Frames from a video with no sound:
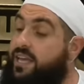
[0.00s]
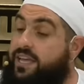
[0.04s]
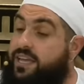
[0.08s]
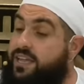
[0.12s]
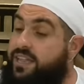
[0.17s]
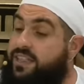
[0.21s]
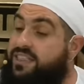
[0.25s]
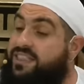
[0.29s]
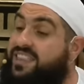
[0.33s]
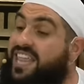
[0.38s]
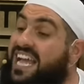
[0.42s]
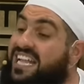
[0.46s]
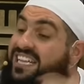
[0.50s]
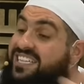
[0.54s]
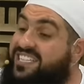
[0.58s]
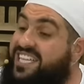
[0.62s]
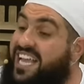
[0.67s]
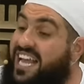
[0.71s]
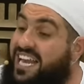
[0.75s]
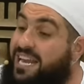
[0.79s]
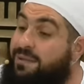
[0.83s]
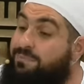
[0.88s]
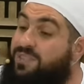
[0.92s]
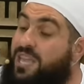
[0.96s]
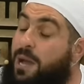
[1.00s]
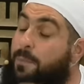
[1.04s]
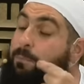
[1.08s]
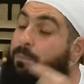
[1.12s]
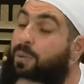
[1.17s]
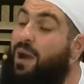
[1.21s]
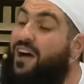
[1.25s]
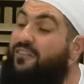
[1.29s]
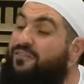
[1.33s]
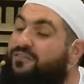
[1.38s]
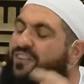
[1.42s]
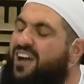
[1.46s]
Then tell him the
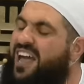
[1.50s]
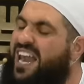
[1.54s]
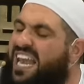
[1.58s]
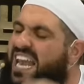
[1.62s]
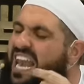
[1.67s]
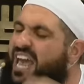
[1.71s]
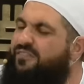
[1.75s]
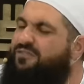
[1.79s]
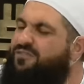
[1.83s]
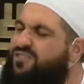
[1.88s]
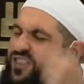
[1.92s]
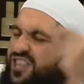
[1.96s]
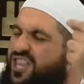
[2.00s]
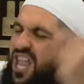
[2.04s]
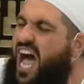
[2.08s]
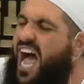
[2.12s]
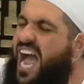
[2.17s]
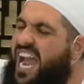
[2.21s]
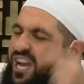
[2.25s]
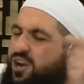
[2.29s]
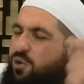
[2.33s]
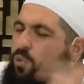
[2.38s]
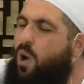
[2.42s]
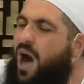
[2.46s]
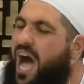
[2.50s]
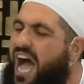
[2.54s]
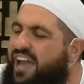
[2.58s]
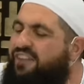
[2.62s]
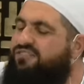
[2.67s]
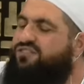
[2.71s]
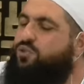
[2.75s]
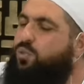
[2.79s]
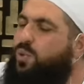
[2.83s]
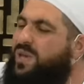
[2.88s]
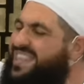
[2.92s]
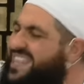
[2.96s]
Prophet left nine
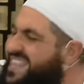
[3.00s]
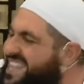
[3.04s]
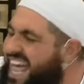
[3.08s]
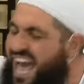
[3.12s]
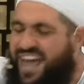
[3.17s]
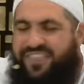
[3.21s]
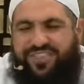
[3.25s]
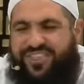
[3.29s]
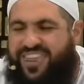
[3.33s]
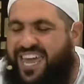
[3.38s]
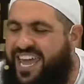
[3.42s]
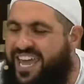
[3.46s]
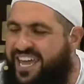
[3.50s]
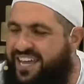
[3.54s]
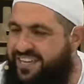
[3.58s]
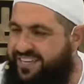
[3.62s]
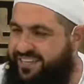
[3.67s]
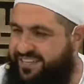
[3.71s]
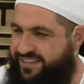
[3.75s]
wives with nothing.